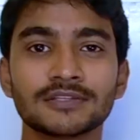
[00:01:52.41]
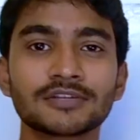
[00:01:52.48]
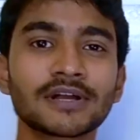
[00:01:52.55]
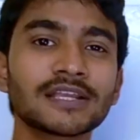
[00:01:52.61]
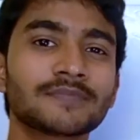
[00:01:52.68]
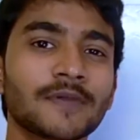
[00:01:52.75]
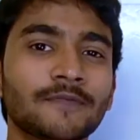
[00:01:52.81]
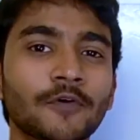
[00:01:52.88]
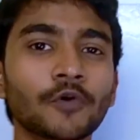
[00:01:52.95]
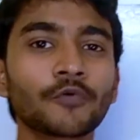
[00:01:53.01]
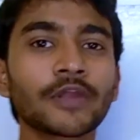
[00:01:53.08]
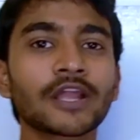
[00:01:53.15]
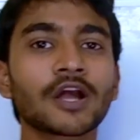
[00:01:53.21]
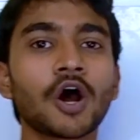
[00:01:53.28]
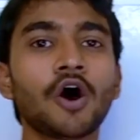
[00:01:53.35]
So guys, before
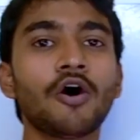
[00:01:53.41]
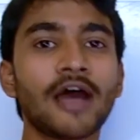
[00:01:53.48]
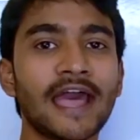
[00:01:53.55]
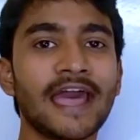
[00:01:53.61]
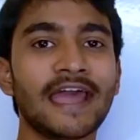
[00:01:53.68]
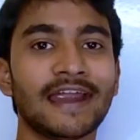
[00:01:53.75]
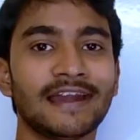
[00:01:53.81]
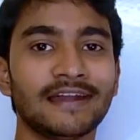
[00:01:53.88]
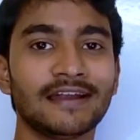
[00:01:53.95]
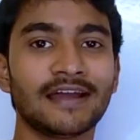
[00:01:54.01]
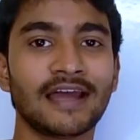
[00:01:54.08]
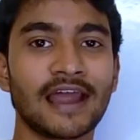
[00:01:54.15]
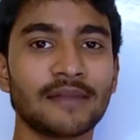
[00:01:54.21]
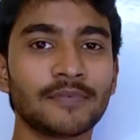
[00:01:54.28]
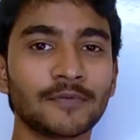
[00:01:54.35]
we go ahead
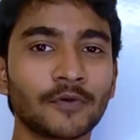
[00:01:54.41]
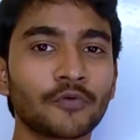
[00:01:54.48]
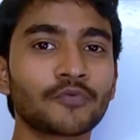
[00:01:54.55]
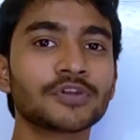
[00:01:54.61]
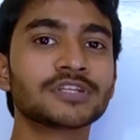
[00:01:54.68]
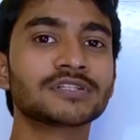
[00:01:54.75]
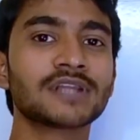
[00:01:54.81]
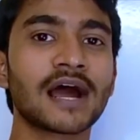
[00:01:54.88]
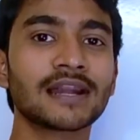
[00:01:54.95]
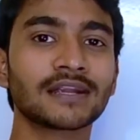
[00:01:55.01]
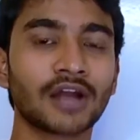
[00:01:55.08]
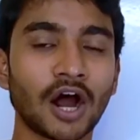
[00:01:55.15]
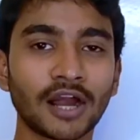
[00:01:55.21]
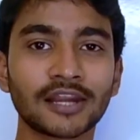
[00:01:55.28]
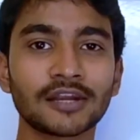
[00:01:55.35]
and before we
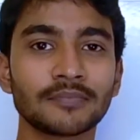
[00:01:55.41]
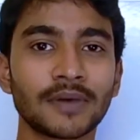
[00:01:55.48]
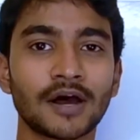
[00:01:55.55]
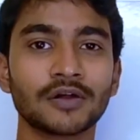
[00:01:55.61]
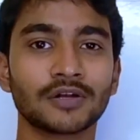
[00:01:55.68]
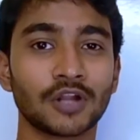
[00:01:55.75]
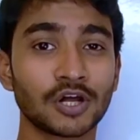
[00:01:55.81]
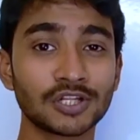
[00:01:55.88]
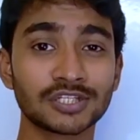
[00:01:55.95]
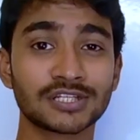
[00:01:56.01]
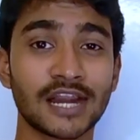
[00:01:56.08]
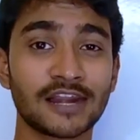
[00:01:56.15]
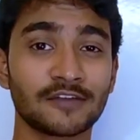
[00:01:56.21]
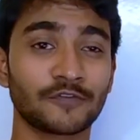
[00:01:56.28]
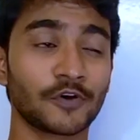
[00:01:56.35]
start talking about
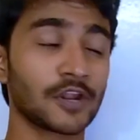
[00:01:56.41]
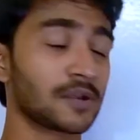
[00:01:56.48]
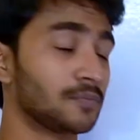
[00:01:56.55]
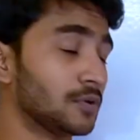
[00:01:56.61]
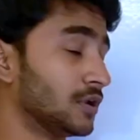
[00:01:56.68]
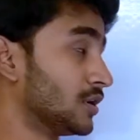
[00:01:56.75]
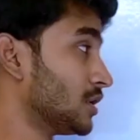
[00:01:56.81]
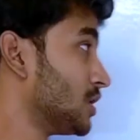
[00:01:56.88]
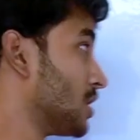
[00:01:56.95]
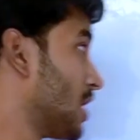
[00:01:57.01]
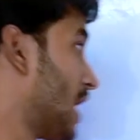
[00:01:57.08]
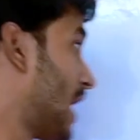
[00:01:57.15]
non-static variable,